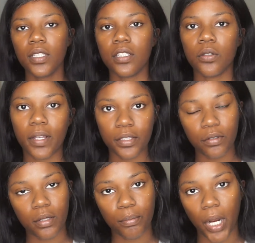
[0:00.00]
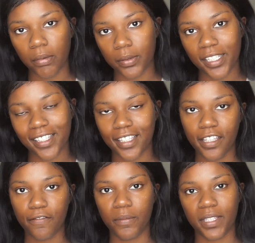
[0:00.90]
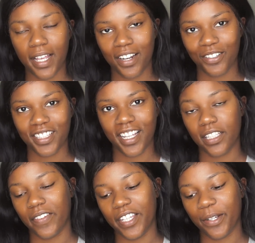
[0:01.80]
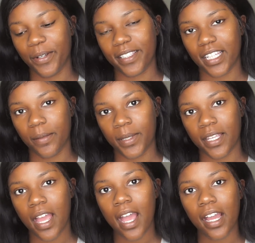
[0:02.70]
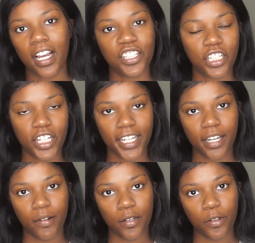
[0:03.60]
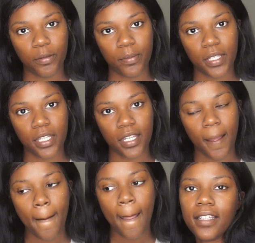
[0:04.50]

So as you can probably see from the title, today's video is going to be a chit chat get ready with me.